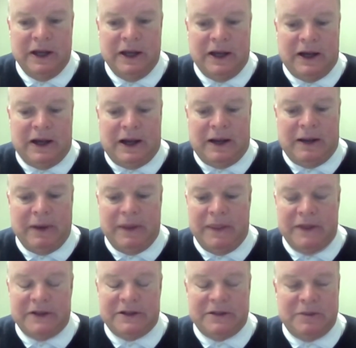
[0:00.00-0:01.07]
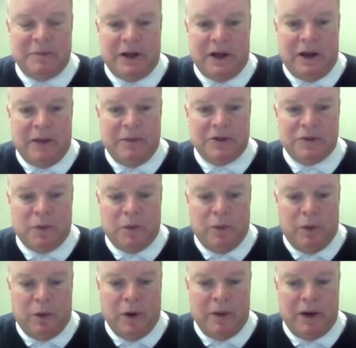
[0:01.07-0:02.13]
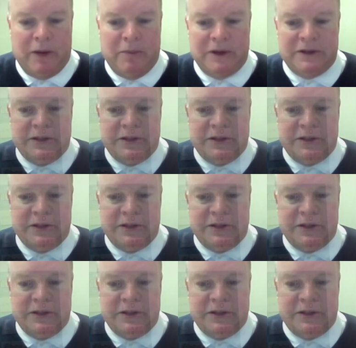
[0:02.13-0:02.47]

Um, and this has become this, the women in business.